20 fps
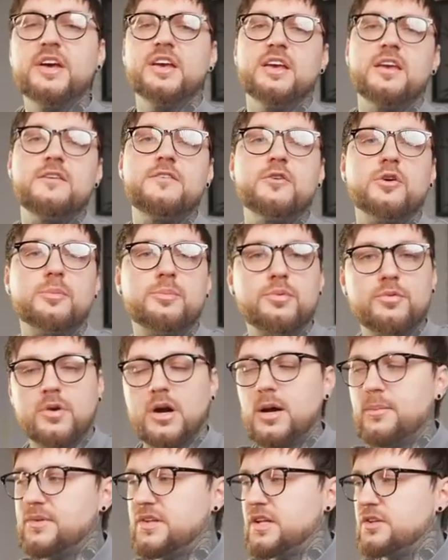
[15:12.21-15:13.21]
If your
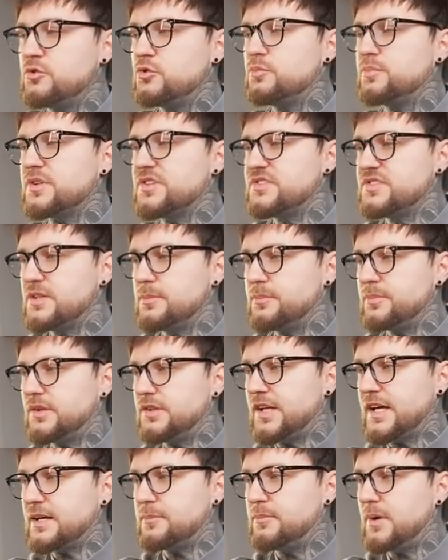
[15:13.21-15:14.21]
prompt is super simple
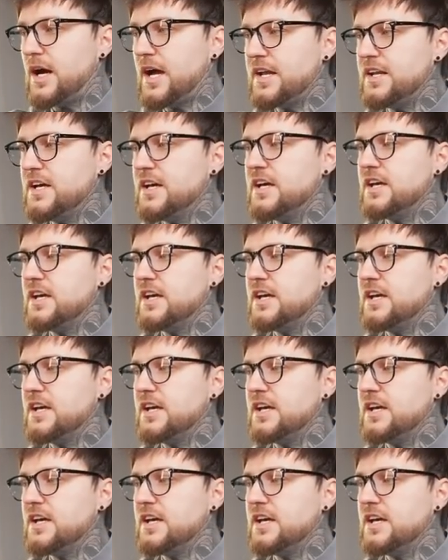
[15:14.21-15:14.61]
like mine,